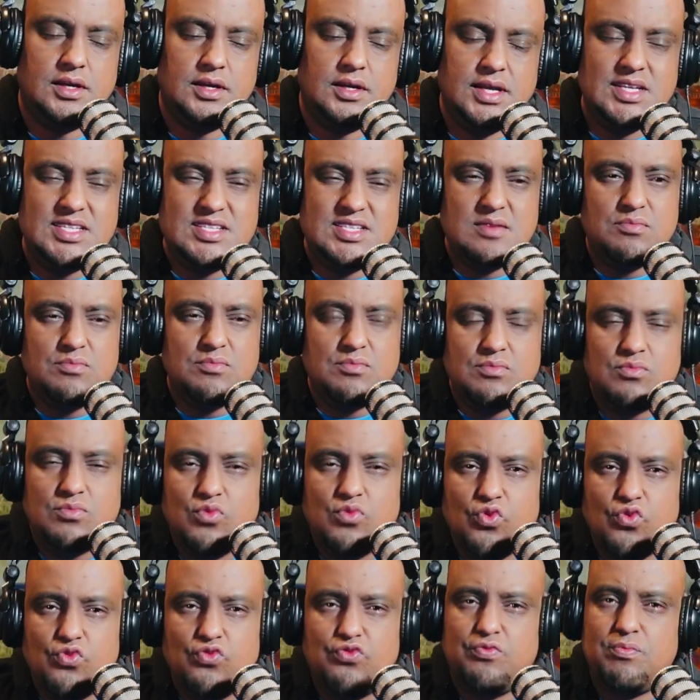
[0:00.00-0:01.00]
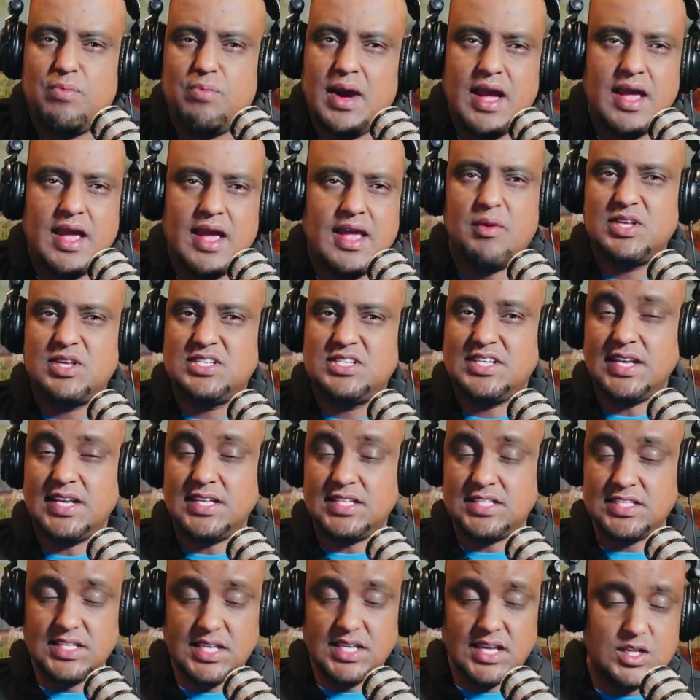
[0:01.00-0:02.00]
There is a move by our
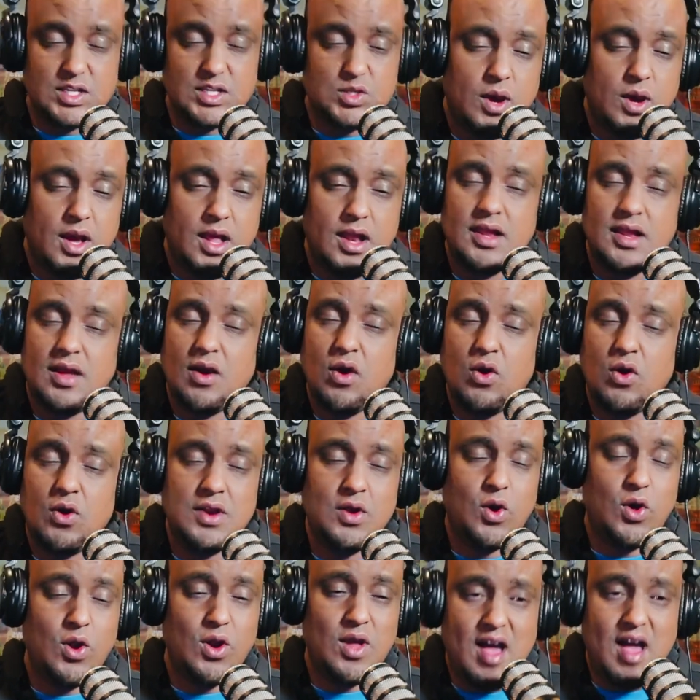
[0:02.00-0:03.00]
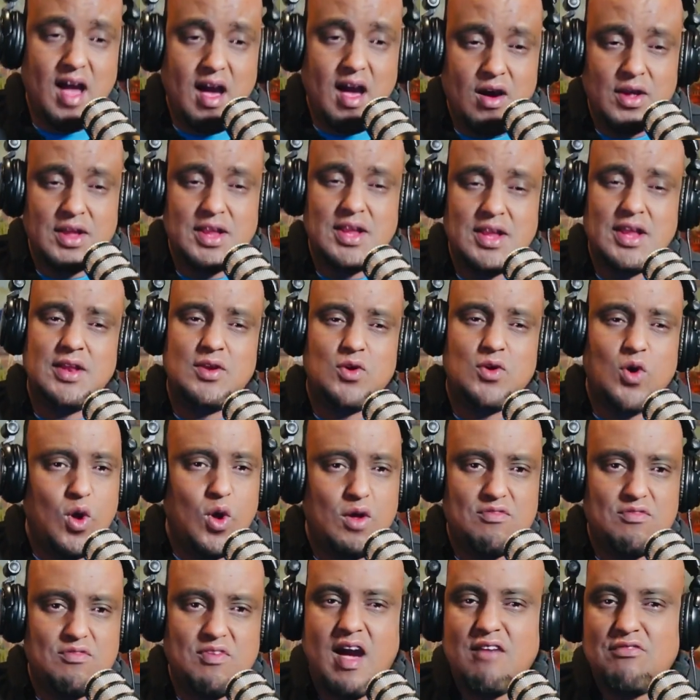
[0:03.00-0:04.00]
Gen Z as well in all
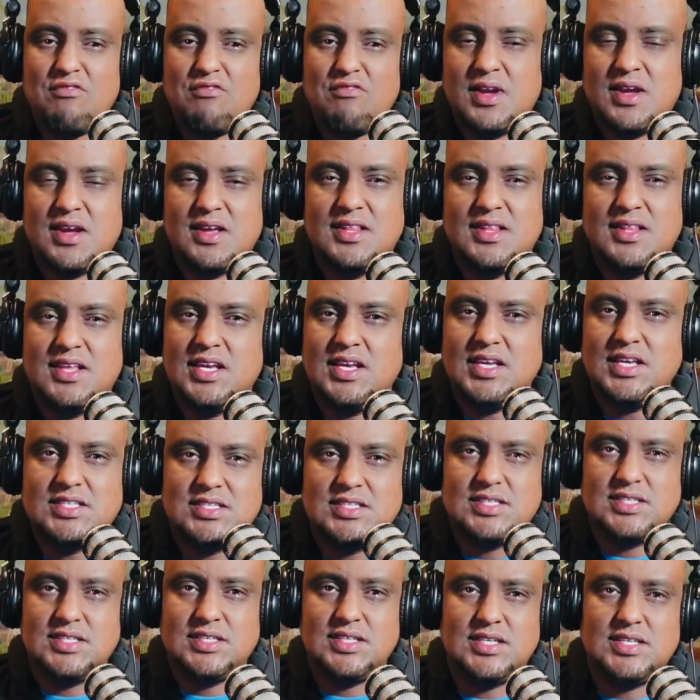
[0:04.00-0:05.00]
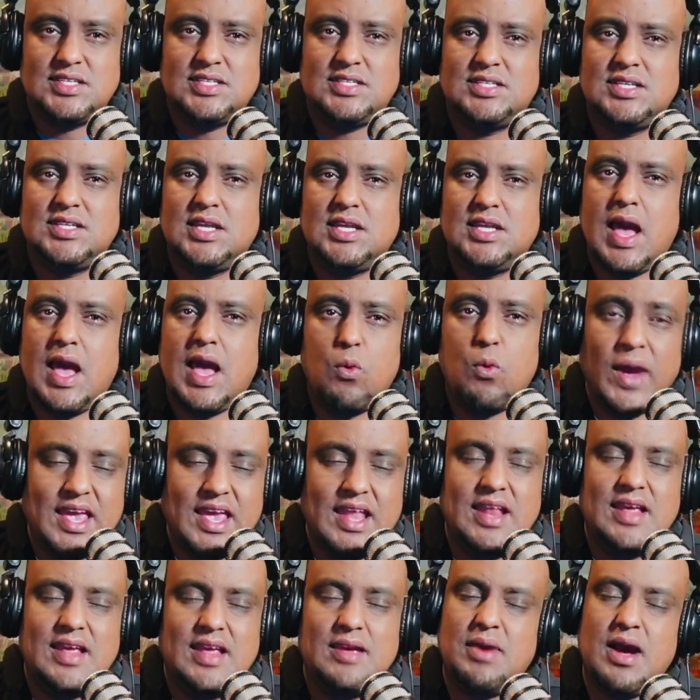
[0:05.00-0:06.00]
of Africa. There is this
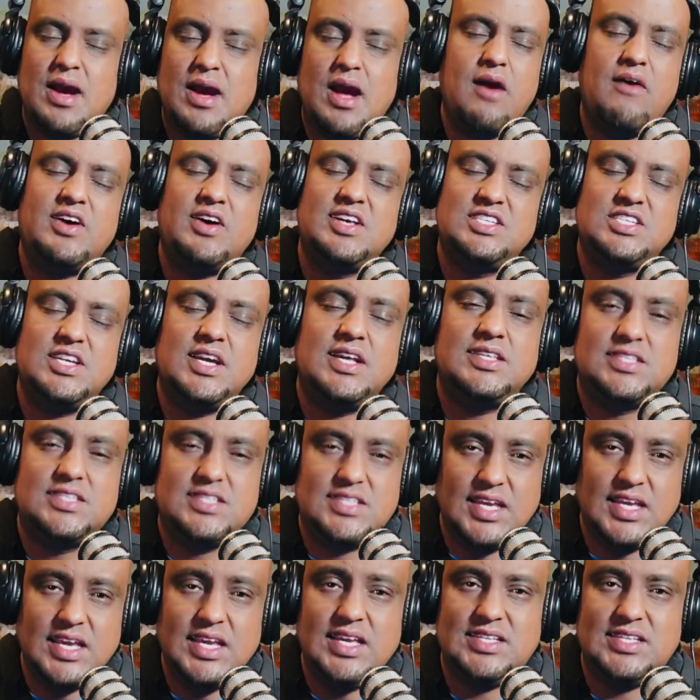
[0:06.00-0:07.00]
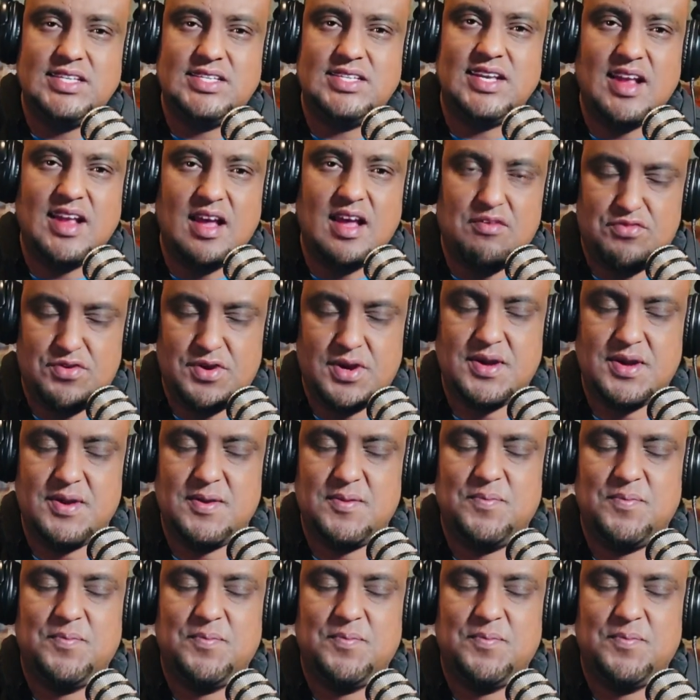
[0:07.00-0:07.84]
awakening by our Gen Zs in Africa.